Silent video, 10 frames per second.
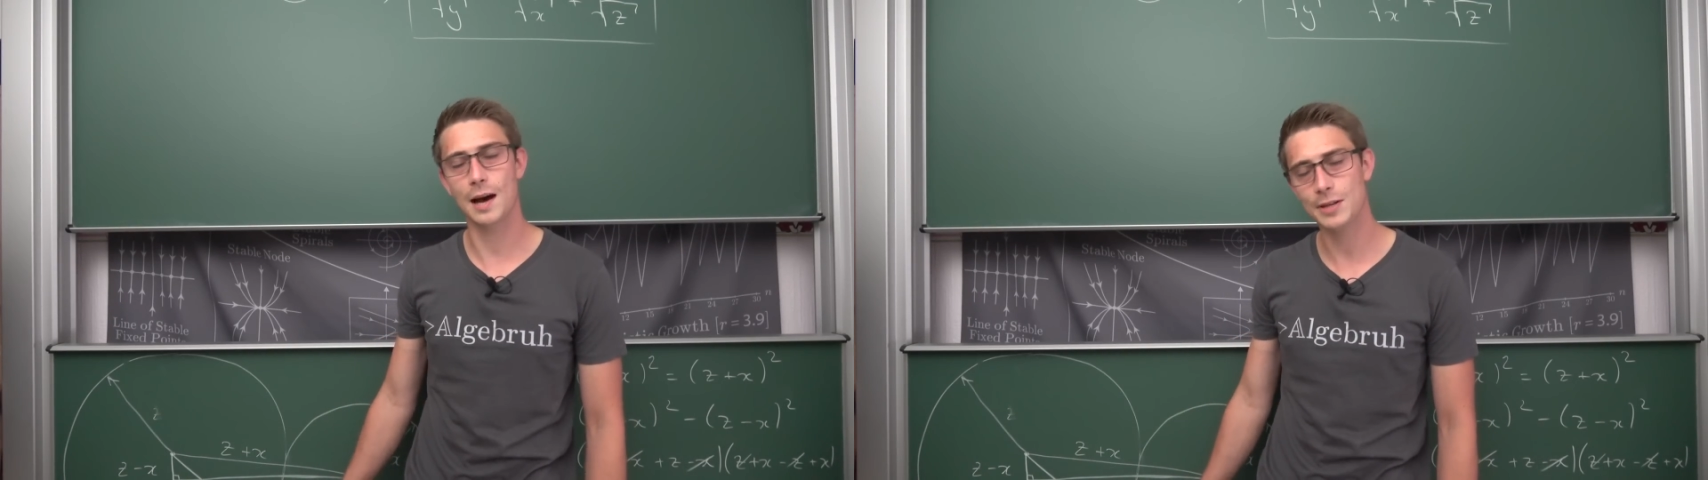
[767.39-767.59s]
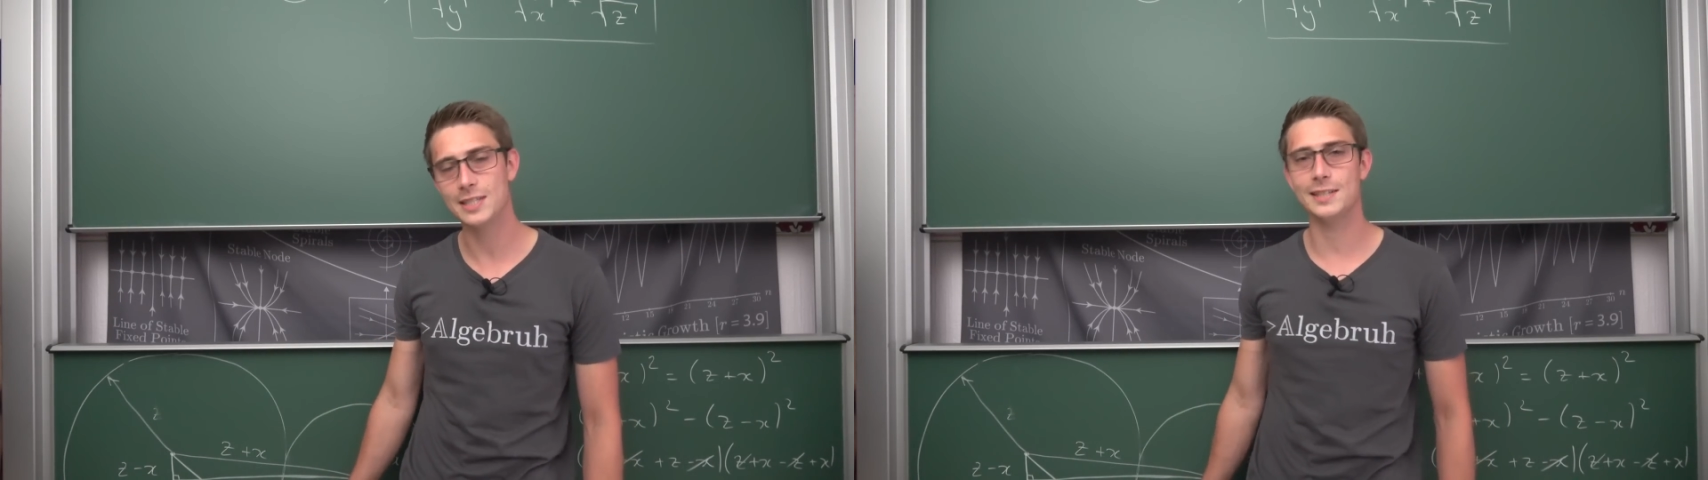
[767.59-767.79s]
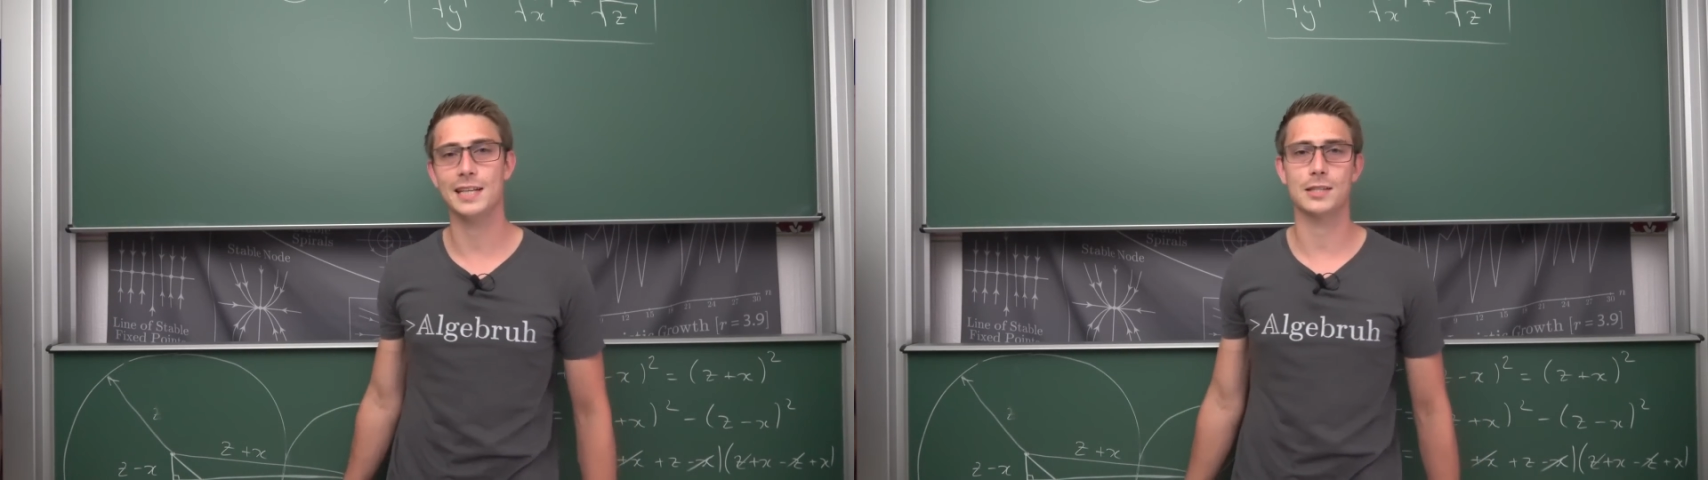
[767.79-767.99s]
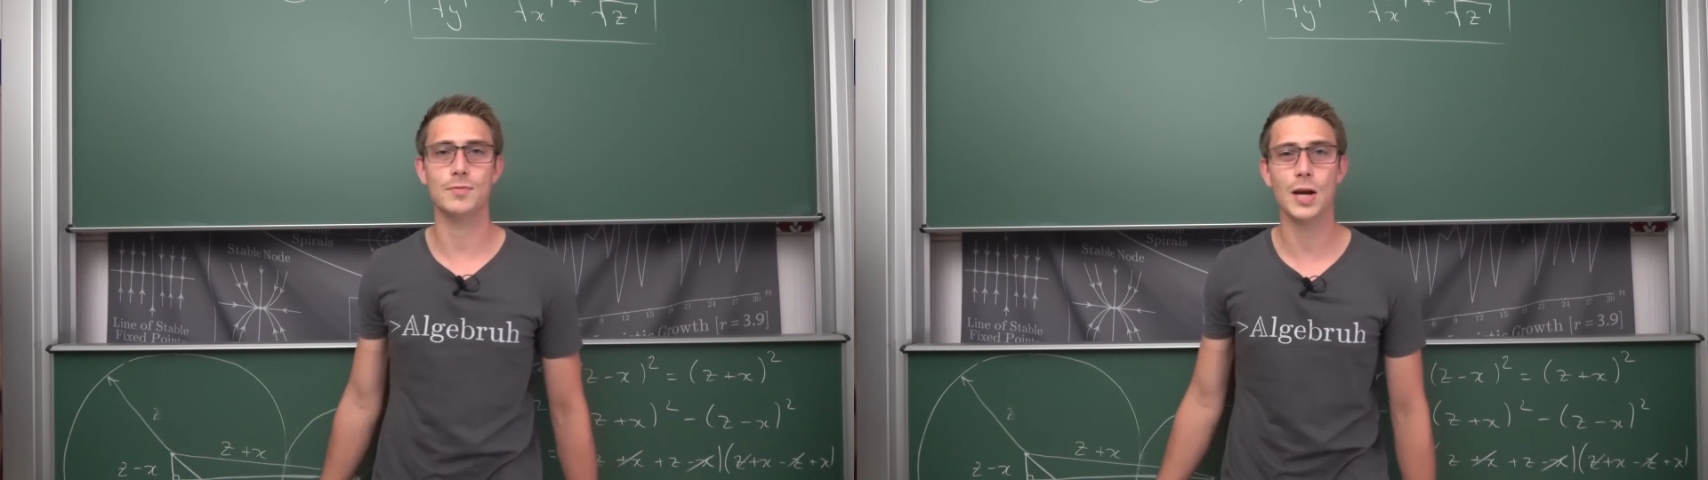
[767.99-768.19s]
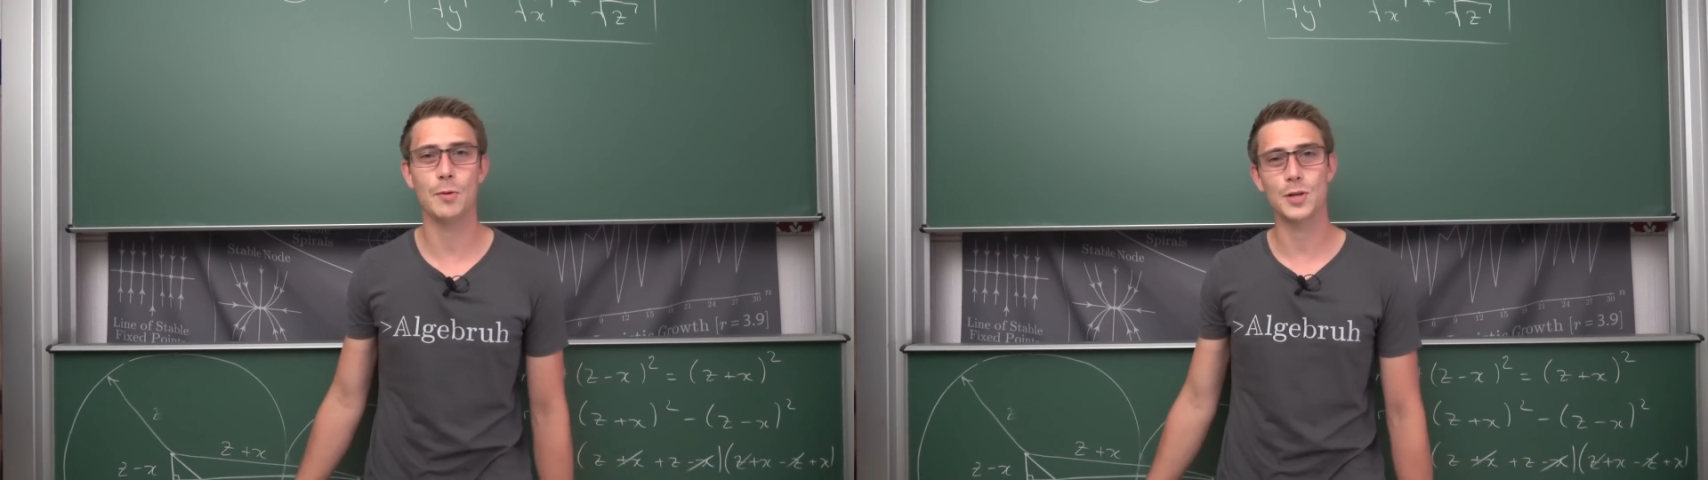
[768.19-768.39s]
And up until next
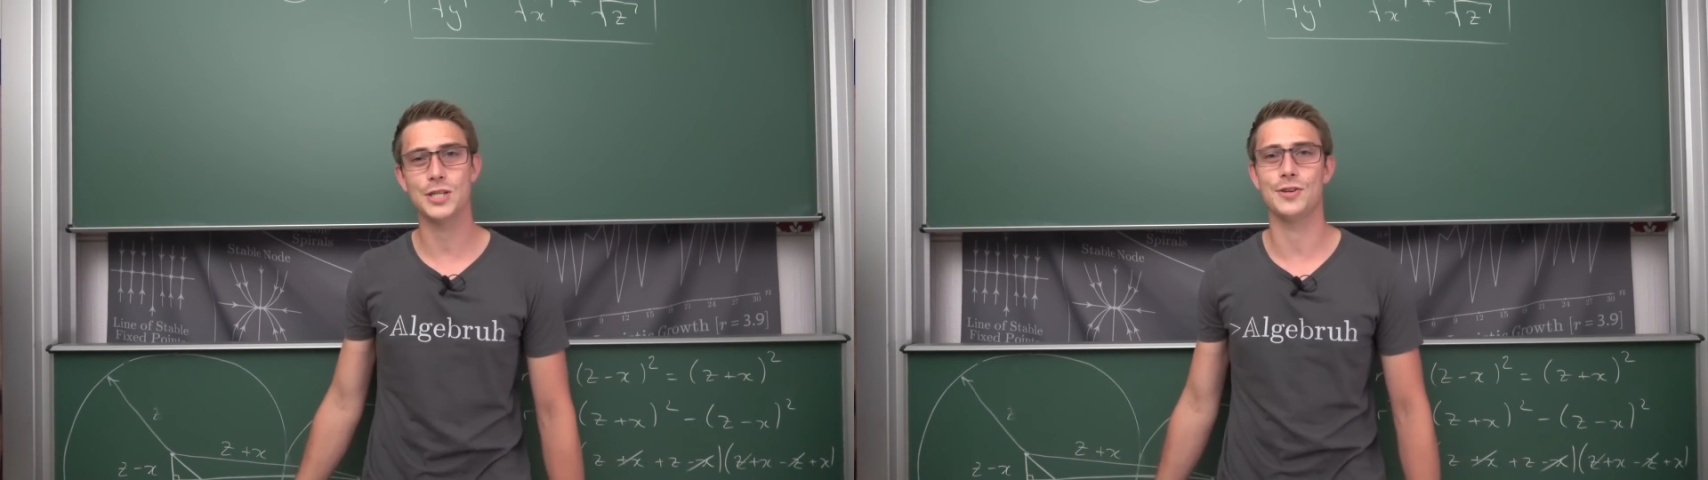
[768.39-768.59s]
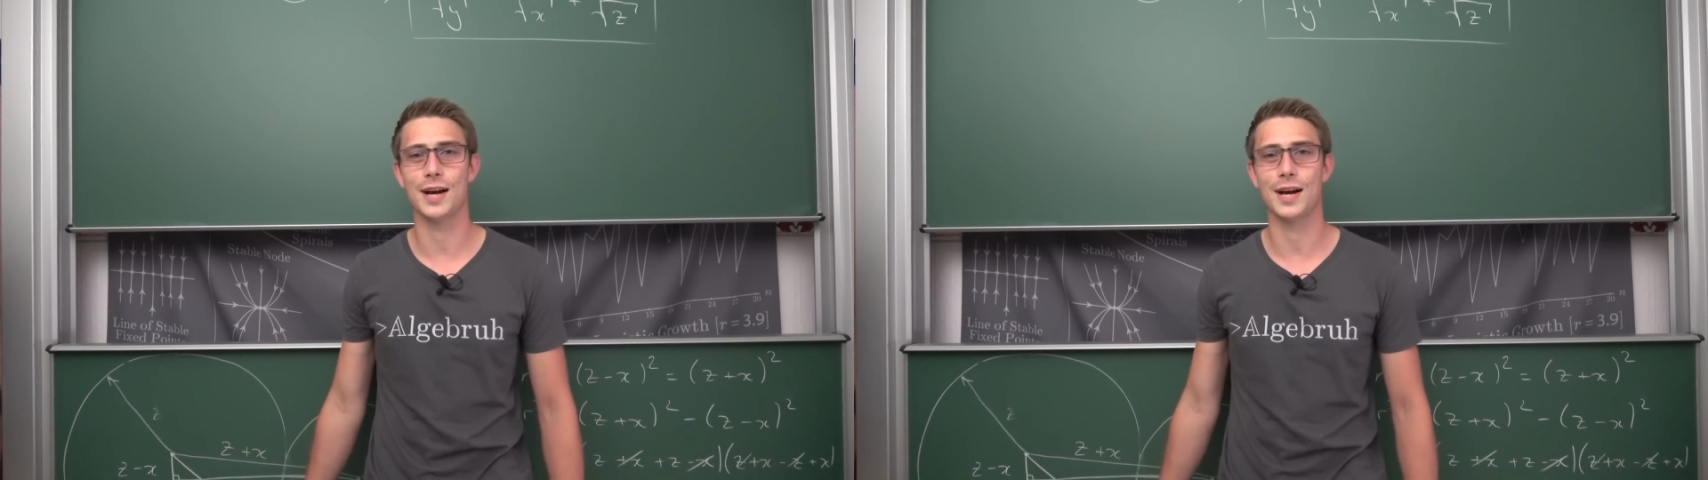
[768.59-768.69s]
video, I wish you